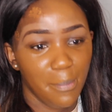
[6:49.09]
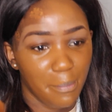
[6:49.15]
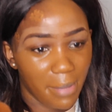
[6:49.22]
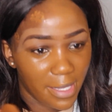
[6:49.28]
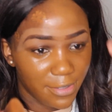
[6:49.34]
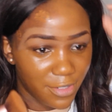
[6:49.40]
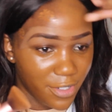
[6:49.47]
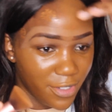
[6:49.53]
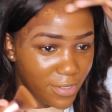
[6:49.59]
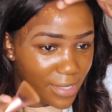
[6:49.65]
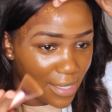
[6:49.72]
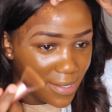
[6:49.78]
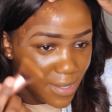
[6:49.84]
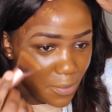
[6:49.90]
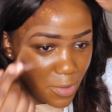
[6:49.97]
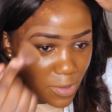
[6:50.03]
bad news
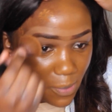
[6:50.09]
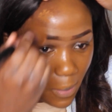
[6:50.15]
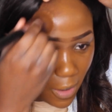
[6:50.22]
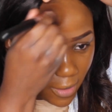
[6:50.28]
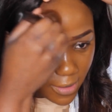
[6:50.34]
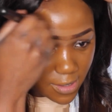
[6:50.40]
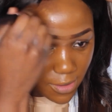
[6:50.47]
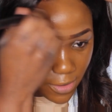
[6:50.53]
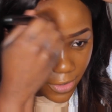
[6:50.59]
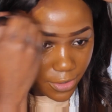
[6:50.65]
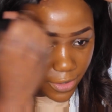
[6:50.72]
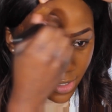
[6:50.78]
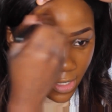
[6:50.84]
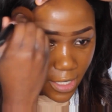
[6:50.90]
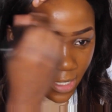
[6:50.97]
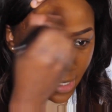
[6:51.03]
like someone's passed on.